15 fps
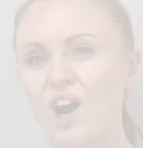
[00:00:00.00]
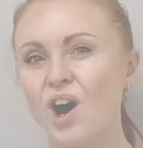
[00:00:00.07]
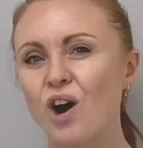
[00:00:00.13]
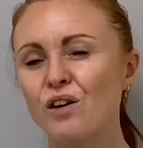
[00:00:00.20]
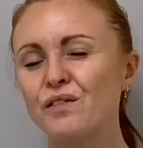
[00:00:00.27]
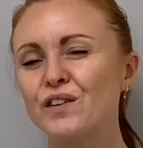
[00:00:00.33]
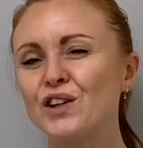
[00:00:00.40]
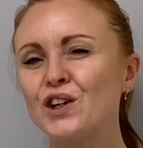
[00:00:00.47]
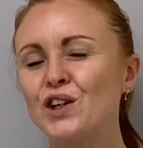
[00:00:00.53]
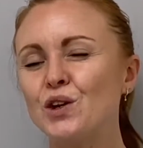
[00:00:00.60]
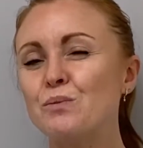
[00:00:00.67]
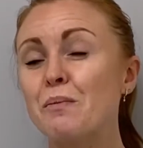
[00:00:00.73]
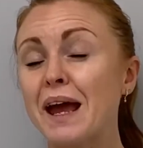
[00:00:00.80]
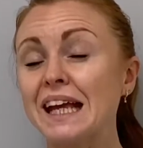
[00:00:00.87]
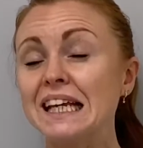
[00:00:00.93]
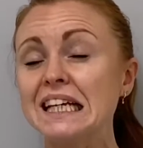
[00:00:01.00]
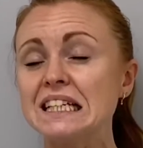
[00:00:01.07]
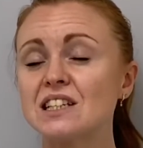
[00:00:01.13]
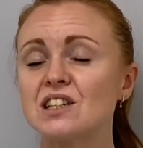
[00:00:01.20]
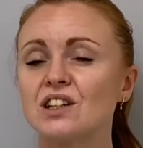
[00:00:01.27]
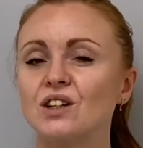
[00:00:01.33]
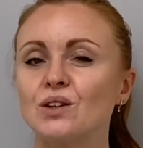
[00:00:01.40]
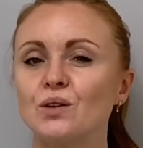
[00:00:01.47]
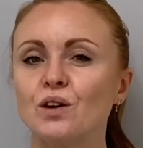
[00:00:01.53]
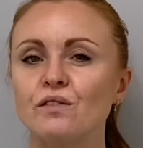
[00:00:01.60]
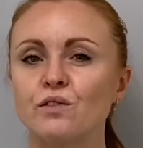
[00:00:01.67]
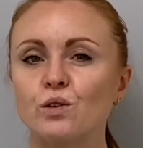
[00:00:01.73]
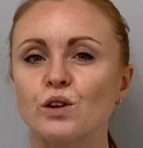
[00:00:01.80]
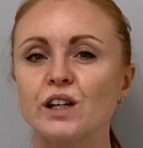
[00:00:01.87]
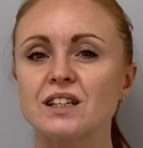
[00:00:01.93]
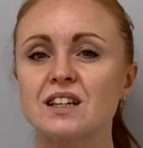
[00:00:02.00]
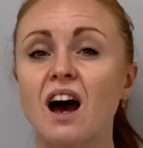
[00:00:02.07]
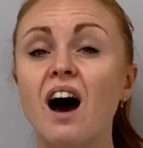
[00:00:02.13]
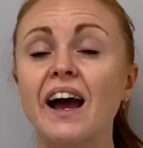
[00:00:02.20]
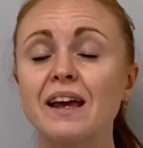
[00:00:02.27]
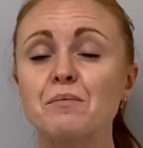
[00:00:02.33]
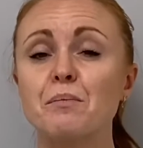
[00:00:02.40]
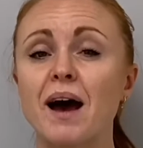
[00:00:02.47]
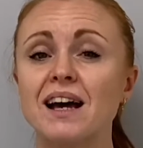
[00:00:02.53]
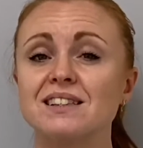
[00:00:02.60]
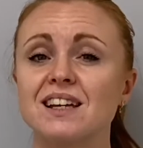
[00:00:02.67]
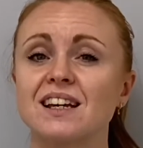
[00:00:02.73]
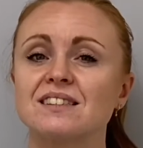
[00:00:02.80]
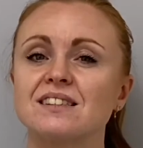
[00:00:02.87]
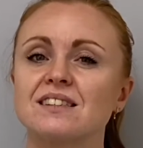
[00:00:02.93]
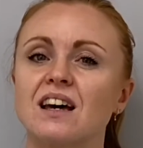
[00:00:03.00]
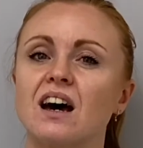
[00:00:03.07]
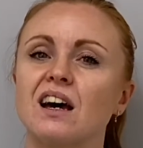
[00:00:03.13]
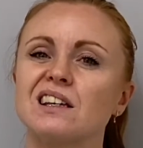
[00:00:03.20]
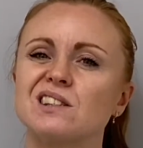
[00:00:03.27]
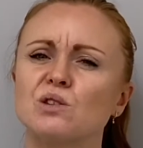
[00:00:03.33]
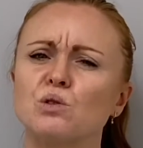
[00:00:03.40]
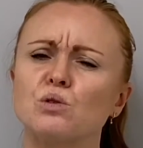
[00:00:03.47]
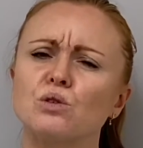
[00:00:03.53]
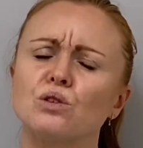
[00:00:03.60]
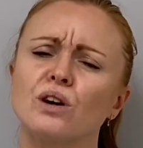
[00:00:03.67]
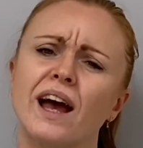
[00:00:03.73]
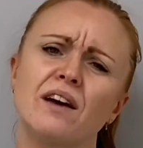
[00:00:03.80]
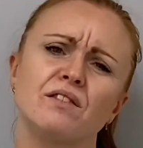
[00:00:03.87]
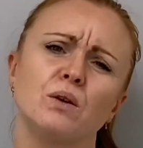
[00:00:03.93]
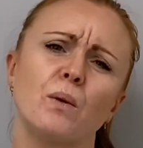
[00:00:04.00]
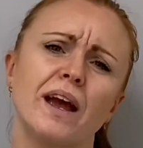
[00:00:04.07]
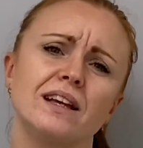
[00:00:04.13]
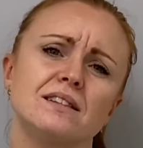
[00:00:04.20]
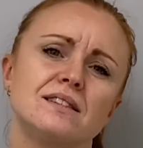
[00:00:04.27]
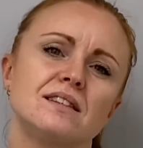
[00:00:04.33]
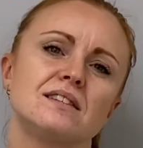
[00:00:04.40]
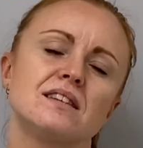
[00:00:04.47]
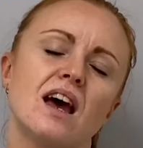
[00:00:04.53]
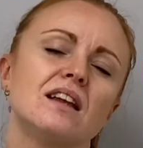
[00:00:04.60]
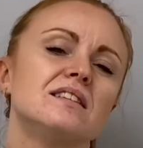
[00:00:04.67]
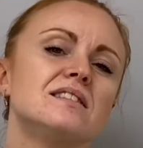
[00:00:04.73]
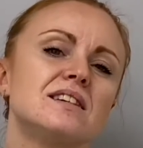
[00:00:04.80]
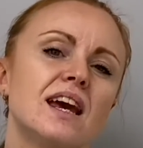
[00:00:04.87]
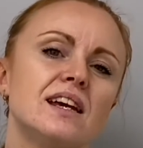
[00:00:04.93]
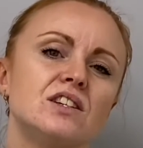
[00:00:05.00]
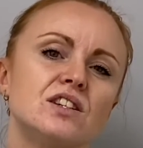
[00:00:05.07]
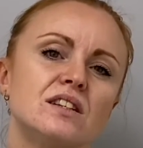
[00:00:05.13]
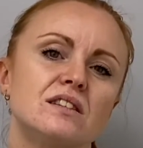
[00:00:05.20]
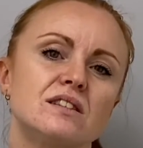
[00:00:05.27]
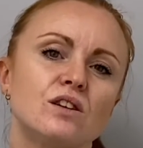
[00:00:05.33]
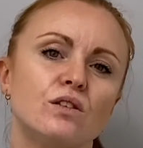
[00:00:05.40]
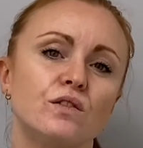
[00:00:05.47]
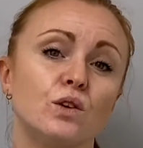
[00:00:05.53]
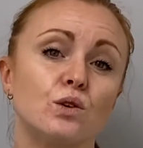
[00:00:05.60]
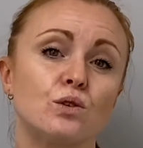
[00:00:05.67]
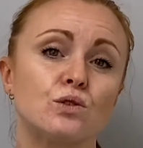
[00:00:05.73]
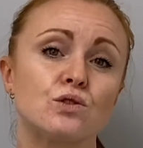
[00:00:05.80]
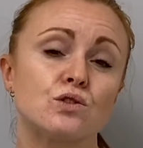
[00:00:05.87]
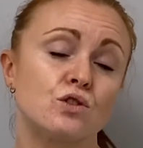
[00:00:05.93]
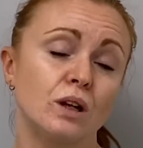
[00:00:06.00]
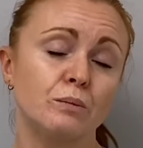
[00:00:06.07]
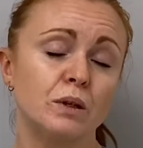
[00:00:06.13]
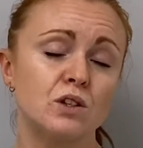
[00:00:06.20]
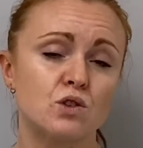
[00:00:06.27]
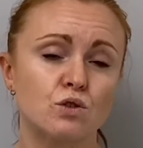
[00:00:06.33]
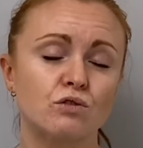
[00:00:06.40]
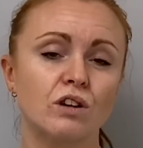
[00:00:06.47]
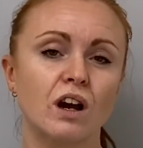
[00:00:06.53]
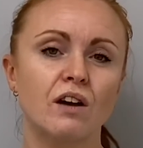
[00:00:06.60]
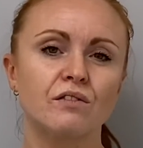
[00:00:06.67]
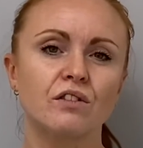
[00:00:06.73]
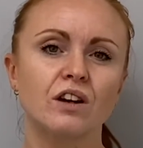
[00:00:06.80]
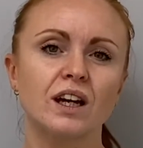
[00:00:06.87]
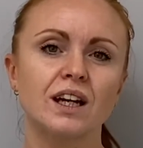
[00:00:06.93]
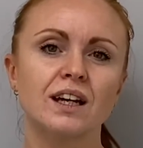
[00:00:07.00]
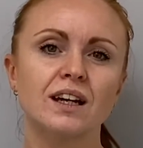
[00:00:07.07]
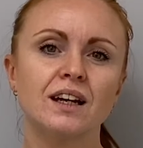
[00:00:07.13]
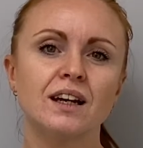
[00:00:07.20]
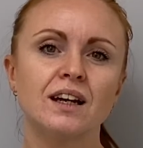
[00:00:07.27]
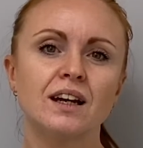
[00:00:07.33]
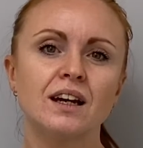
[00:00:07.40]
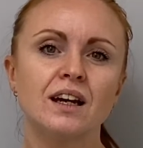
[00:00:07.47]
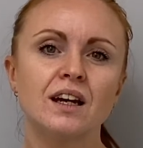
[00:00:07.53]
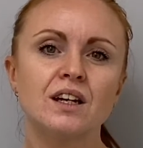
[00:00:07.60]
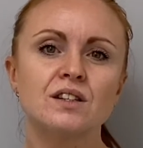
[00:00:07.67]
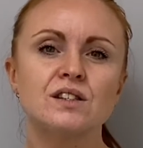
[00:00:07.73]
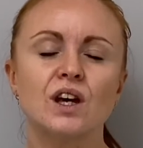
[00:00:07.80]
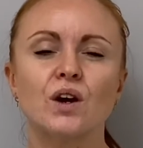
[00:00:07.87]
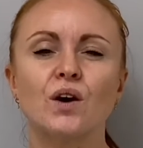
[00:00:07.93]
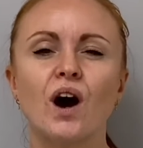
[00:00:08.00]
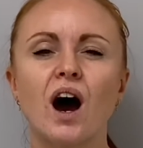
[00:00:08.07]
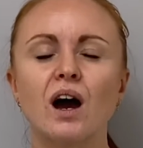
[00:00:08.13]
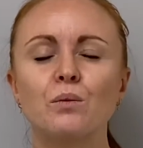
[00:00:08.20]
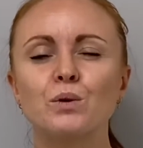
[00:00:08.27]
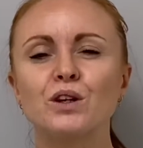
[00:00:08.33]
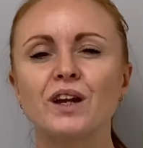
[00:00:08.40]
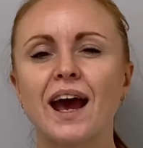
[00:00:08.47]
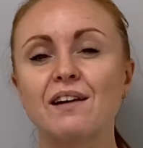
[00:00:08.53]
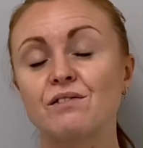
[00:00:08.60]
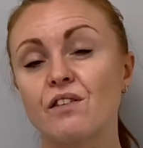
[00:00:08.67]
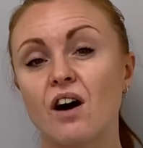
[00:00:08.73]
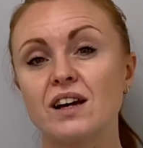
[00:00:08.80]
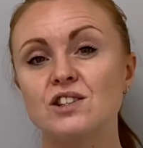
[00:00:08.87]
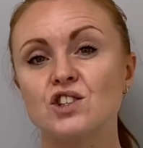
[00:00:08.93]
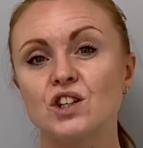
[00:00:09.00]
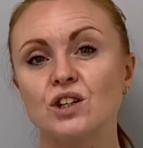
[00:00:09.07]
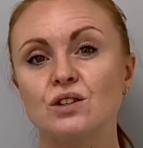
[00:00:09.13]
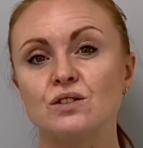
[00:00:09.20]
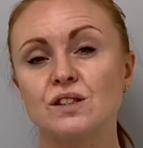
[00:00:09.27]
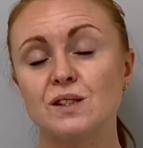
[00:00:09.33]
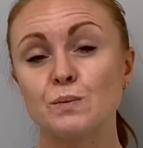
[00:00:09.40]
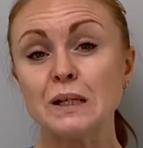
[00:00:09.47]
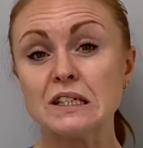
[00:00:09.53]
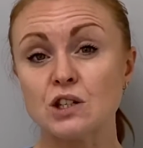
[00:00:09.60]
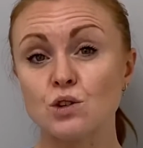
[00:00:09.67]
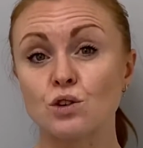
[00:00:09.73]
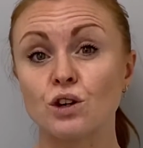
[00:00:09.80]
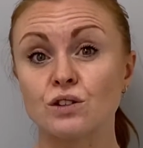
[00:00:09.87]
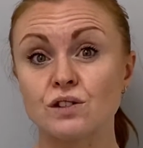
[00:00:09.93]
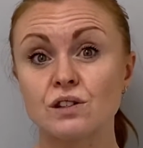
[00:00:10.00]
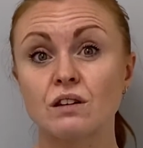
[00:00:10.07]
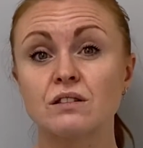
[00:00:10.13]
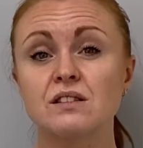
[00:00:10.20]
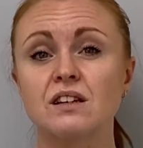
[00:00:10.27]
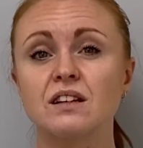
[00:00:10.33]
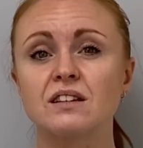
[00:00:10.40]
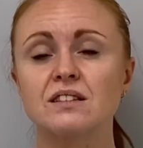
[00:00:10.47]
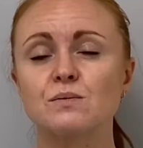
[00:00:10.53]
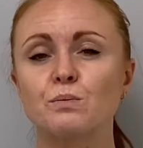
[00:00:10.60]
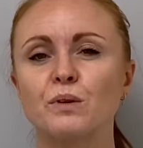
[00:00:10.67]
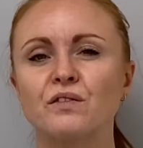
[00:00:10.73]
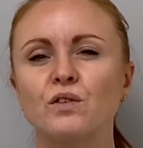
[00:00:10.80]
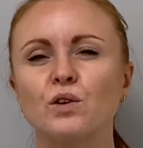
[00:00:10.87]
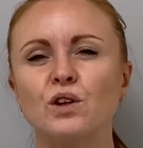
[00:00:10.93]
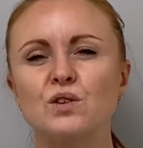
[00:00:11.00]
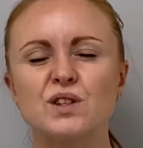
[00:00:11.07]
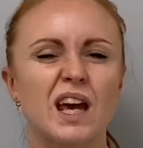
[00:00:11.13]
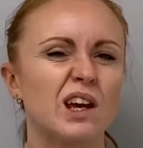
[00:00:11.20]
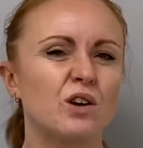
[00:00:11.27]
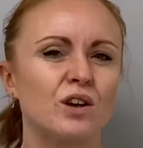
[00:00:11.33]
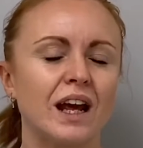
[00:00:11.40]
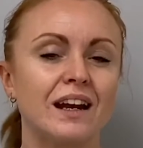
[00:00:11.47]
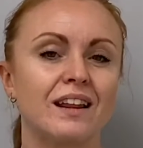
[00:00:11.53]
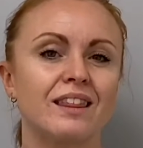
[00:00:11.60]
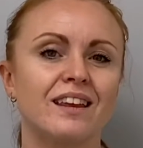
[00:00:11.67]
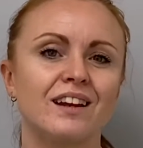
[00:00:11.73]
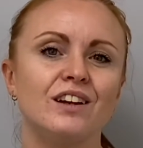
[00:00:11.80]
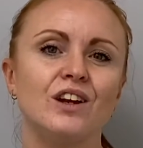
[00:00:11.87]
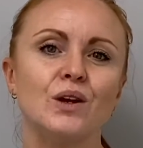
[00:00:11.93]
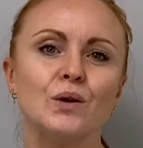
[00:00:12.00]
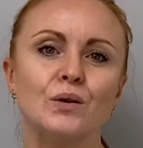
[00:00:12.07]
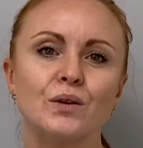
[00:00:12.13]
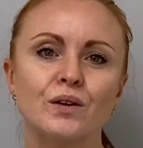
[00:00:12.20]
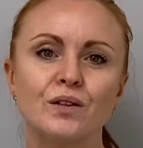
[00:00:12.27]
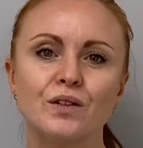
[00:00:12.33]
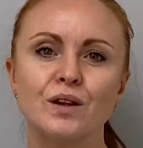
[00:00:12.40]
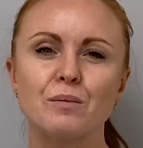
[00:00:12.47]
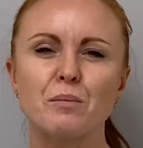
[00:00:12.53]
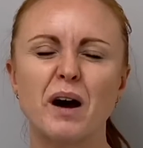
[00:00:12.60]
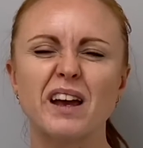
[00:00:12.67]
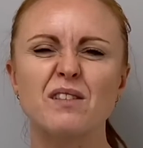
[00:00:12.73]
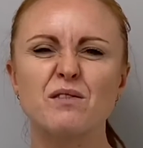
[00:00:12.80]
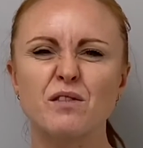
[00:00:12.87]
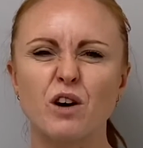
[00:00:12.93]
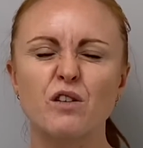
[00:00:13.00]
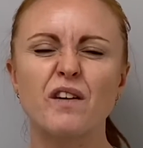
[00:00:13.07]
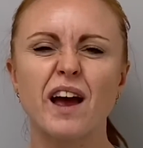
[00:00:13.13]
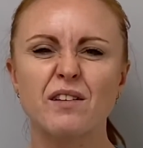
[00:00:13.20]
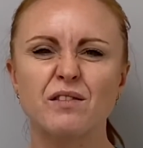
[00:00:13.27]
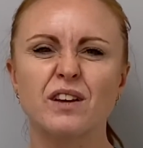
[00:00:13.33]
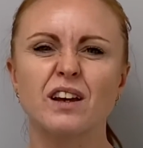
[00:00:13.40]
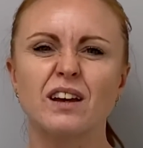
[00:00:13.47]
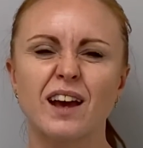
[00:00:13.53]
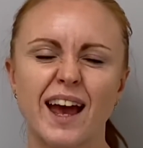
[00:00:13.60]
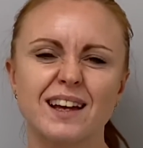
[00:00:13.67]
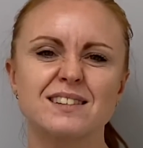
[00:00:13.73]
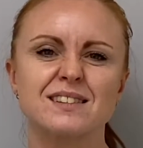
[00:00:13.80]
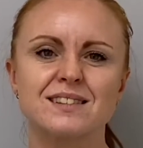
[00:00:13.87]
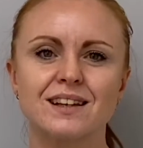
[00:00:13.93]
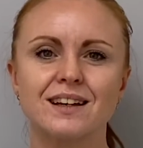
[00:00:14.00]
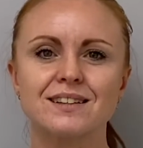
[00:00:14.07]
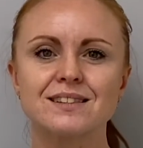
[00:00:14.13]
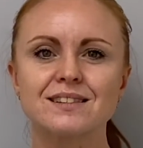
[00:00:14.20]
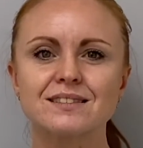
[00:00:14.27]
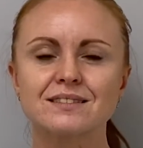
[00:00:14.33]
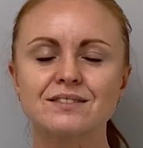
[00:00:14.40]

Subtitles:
Often you may need to avoid high impact exercise or heavy weights at certain stages of your treatment or recovery. So I would advise you to speak to your consultant before you take on anything new that might involve heavier exercise.